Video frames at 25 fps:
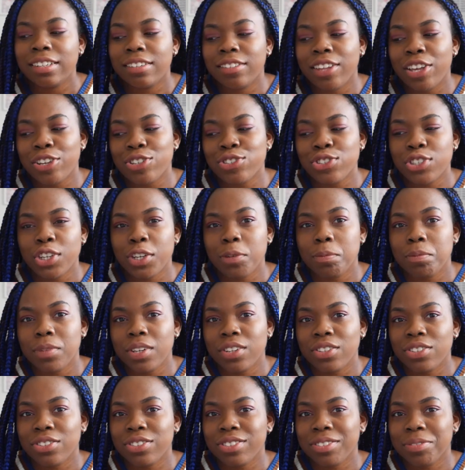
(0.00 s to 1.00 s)
There's so
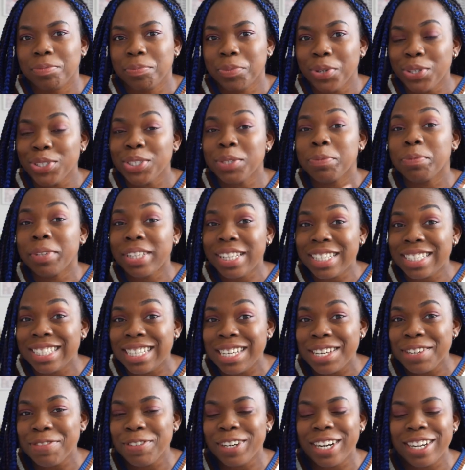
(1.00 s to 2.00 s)
much
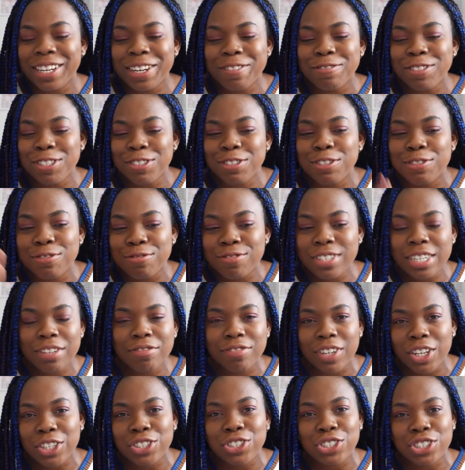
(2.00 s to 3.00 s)
possibility when it comes to
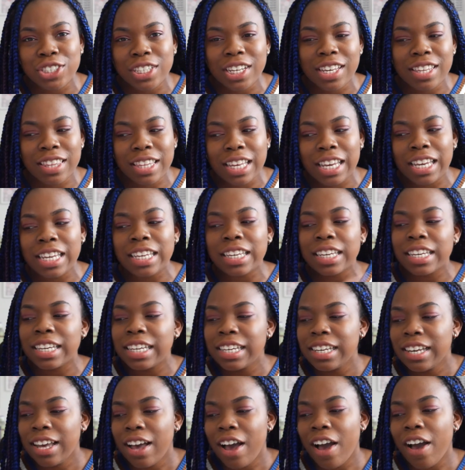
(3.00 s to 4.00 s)
reinvention, I think,
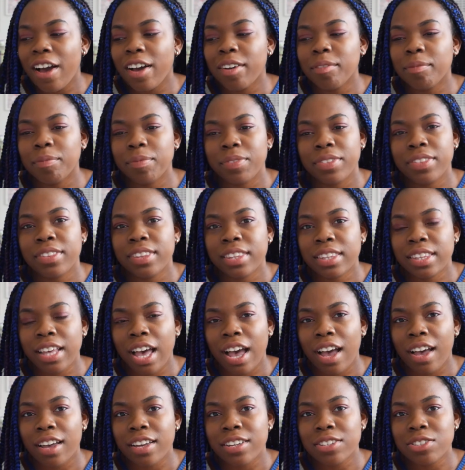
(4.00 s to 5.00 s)

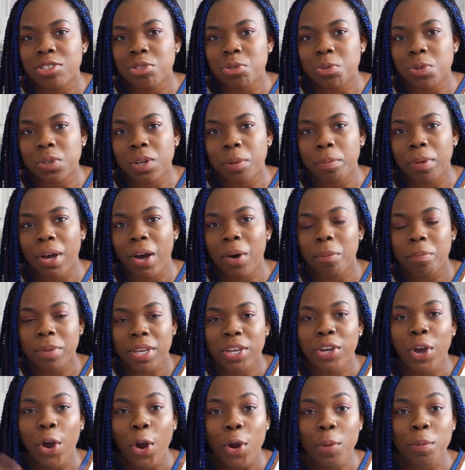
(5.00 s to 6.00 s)
that it's all about
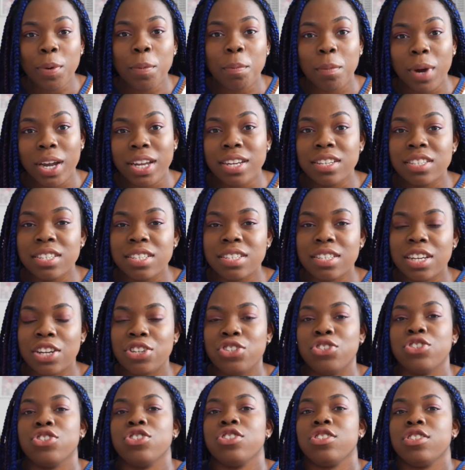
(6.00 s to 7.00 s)
being open-minded and
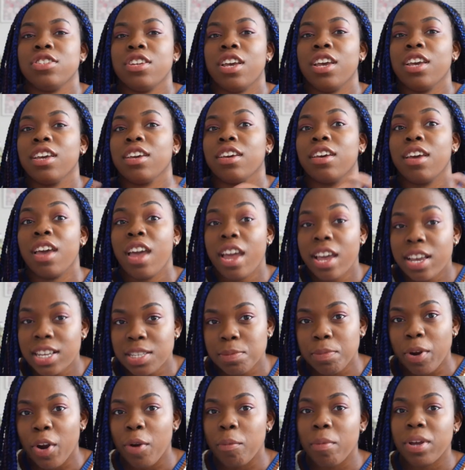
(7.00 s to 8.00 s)
just like
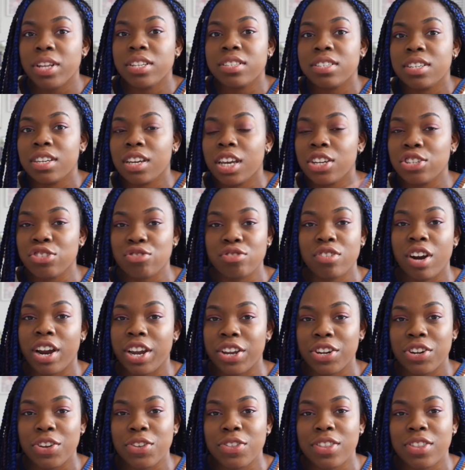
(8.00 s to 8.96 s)
experimenting and trying new